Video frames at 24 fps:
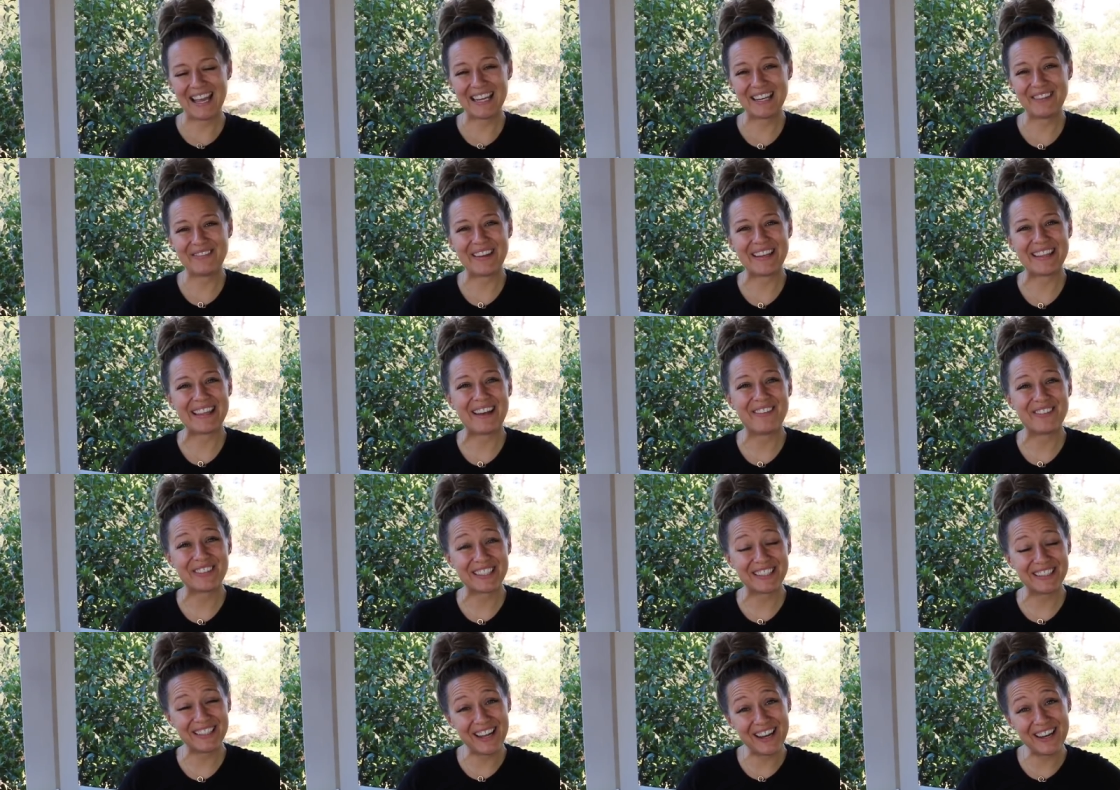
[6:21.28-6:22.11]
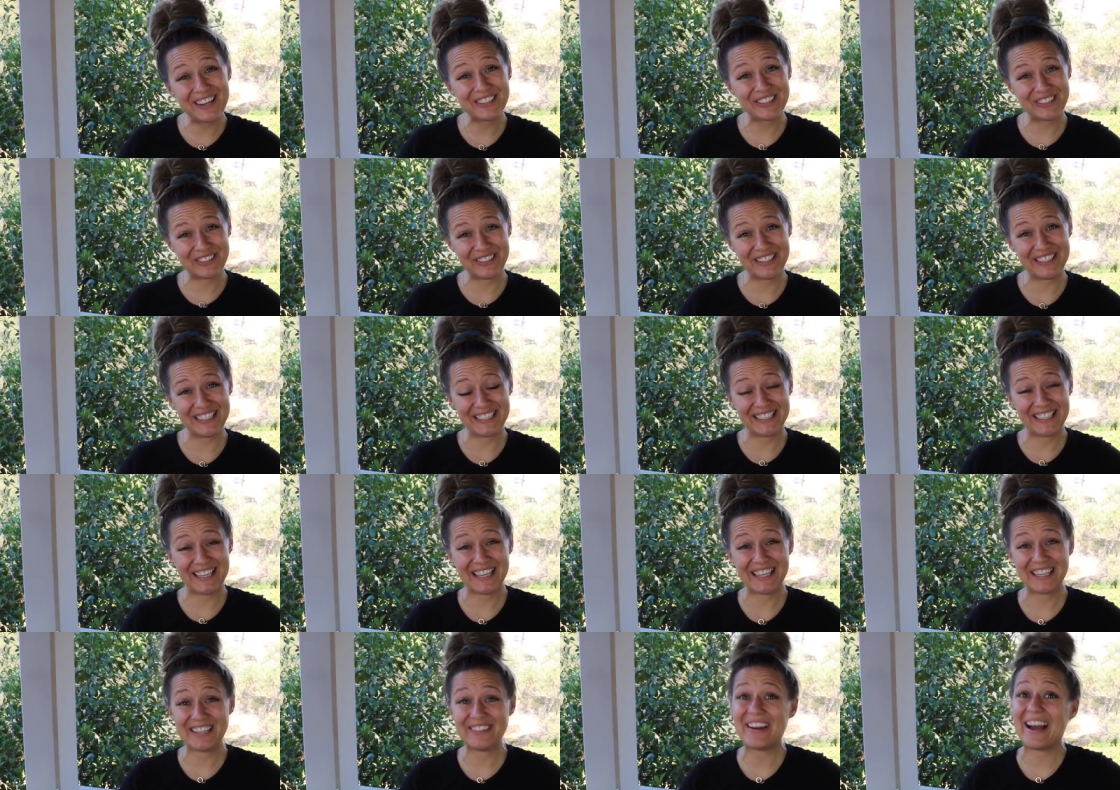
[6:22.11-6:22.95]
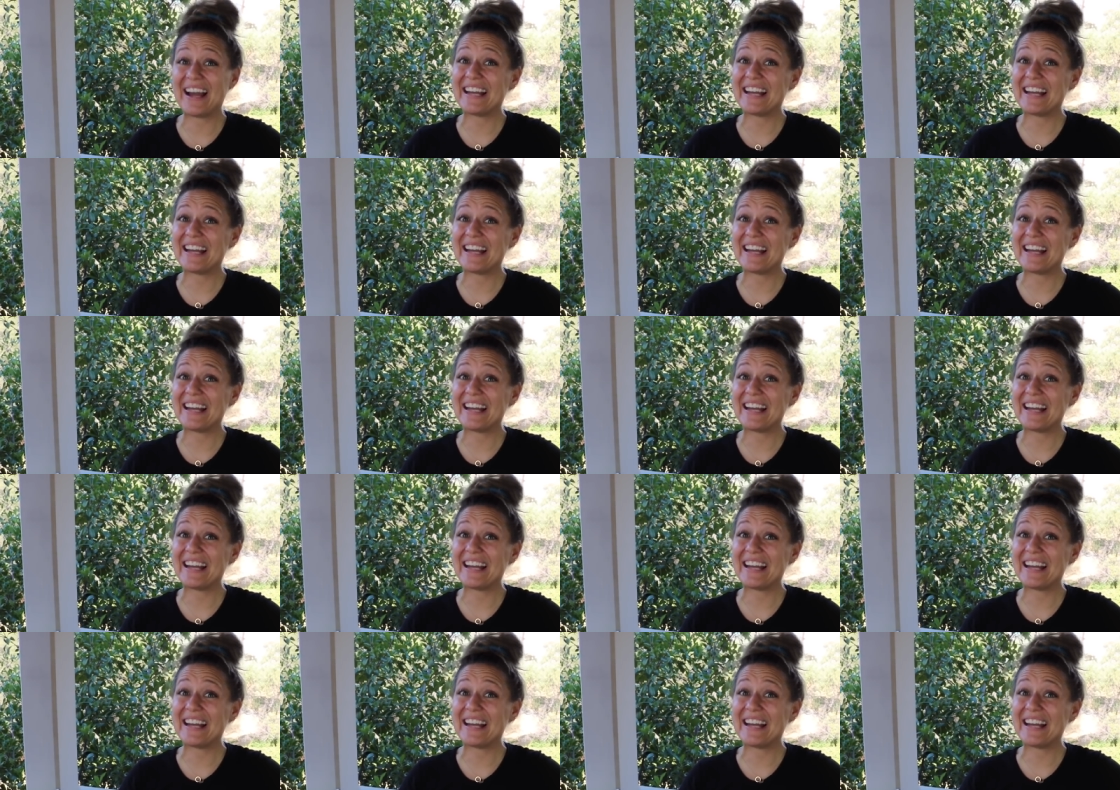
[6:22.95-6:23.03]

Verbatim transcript: Anyway, that was a long story to tell you.